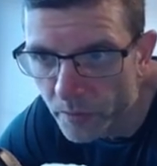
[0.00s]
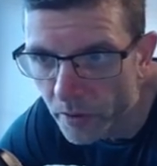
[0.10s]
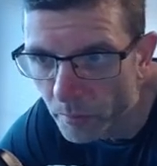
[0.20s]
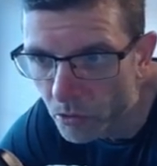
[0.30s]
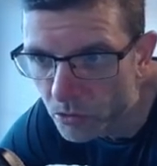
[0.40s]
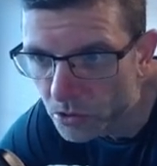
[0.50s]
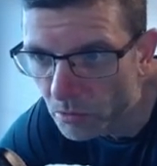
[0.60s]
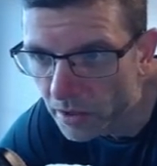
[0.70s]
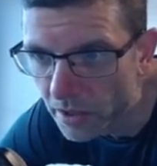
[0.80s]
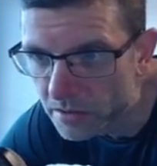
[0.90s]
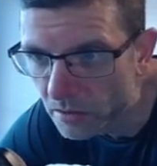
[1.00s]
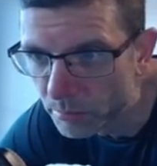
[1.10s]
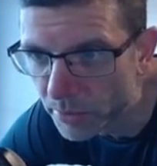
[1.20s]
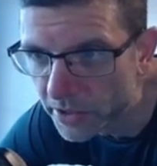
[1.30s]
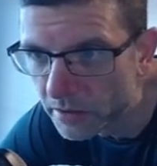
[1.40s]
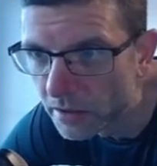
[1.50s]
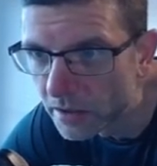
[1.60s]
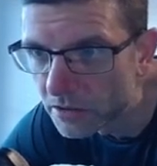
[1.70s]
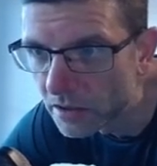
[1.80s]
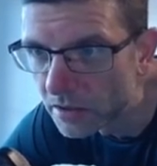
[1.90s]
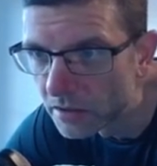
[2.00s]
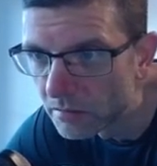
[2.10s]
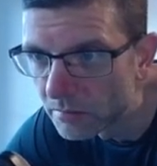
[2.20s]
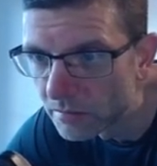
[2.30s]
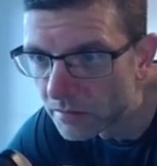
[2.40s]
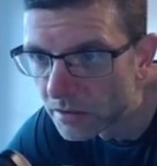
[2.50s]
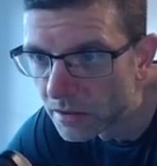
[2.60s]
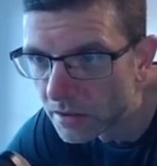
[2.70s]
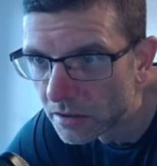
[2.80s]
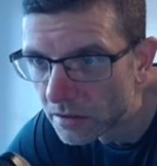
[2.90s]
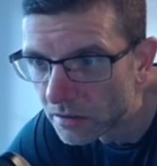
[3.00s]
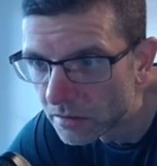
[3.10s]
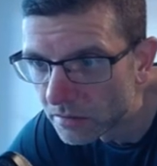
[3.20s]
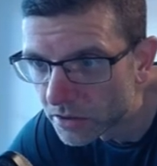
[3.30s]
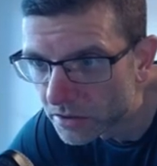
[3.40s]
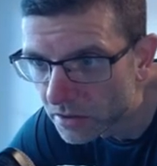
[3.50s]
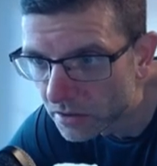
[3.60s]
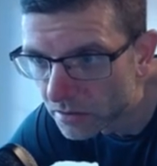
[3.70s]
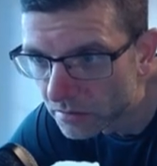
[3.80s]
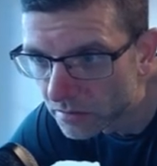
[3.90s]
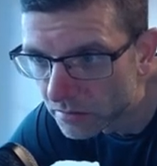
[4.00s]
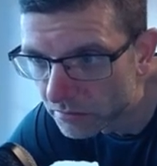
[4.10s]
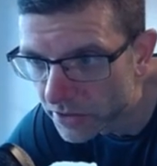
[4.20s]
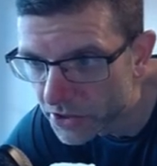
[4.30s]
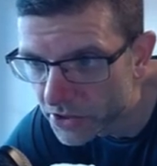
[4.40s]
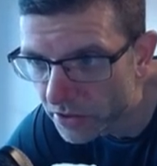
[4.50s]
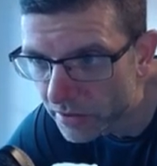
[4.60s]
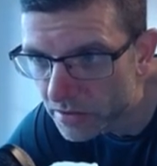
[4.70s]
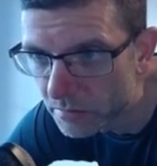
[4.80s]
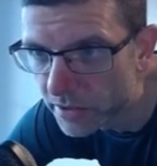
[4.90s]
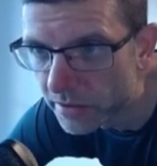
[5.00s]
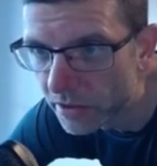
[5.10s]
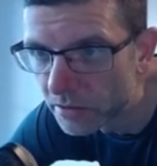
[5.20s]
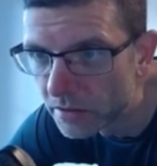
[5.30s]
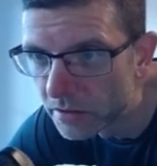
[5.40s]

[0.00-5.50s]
I'm not sure why that's so big actually. I'm just going to resize the window,